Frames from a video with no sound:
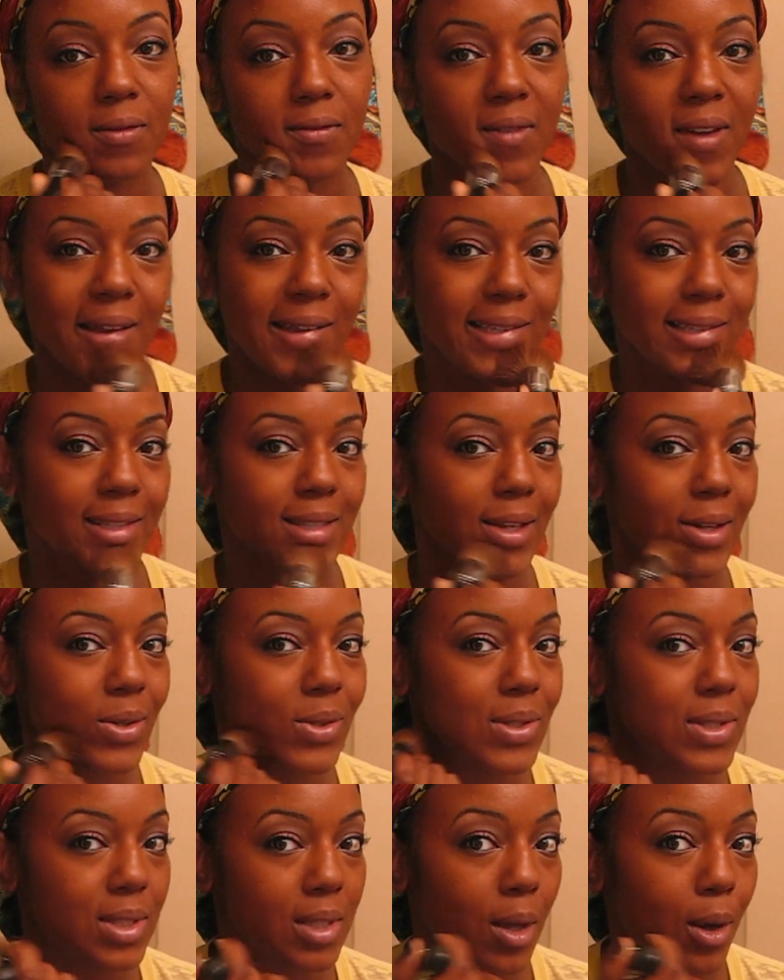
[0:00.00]
the face
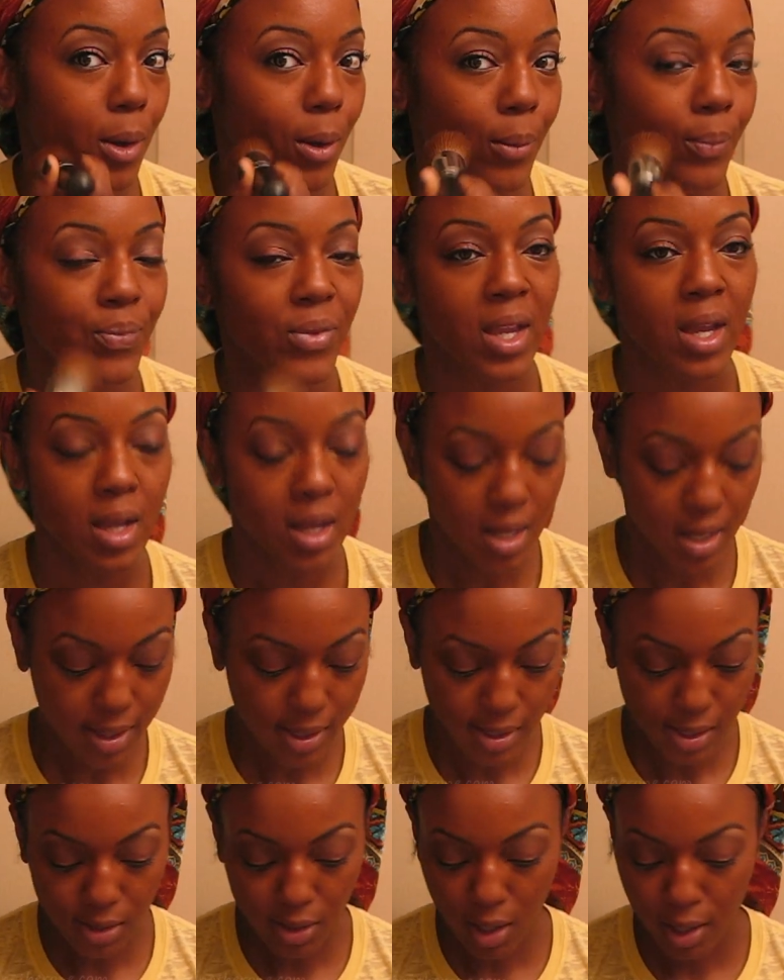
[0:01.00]
though, so
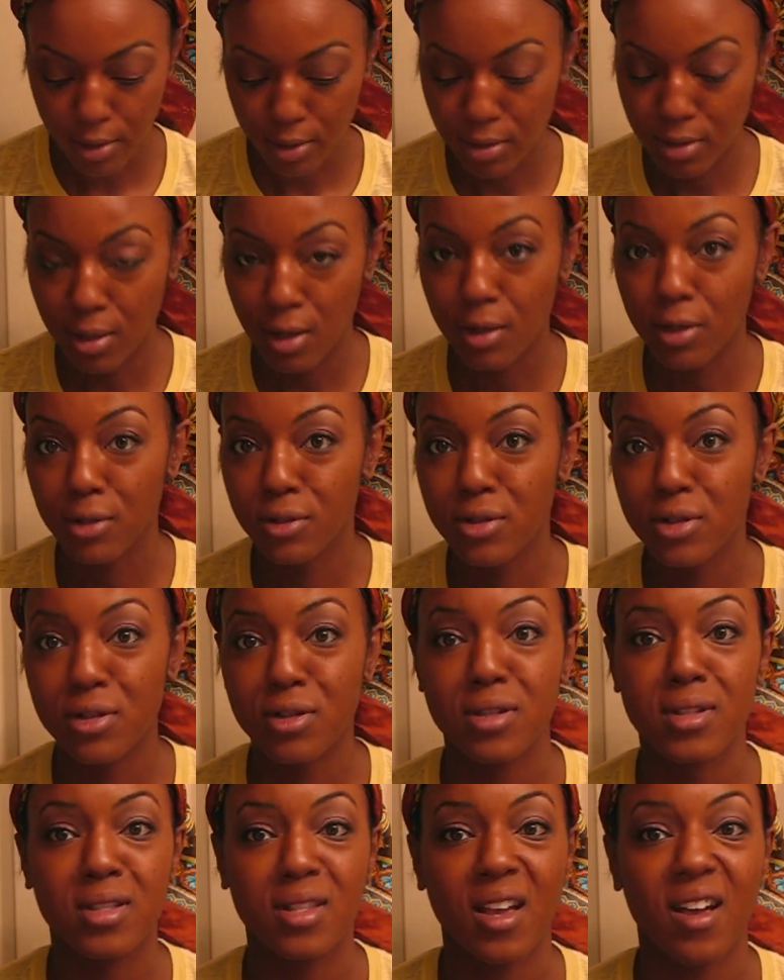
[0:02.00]
any dark circles
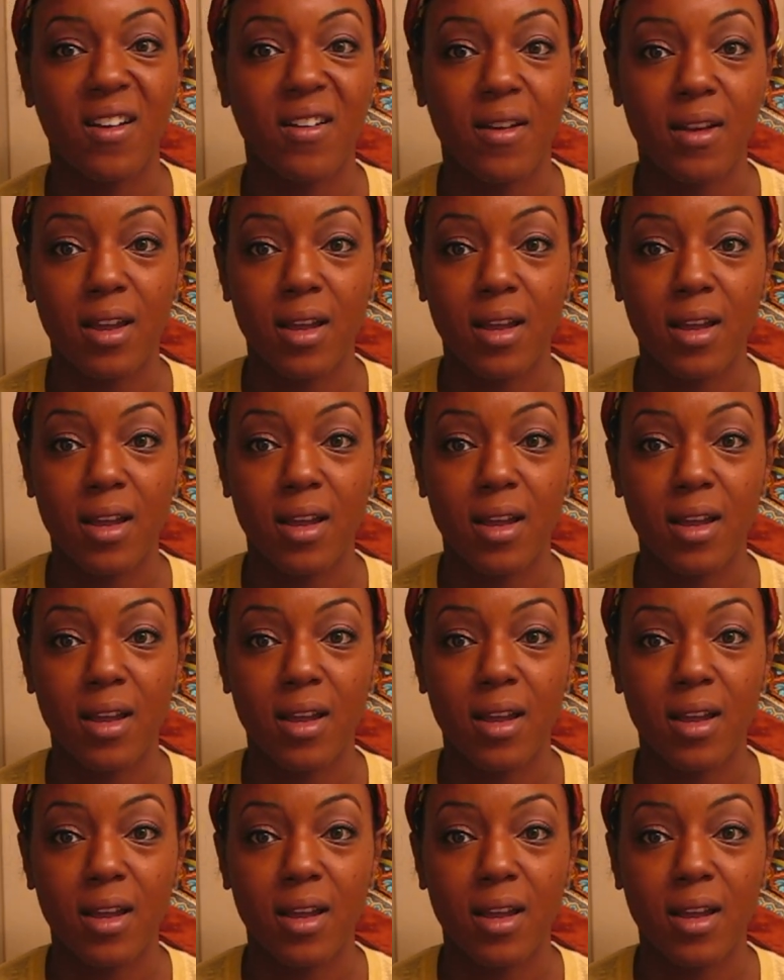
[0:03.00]
or stuff,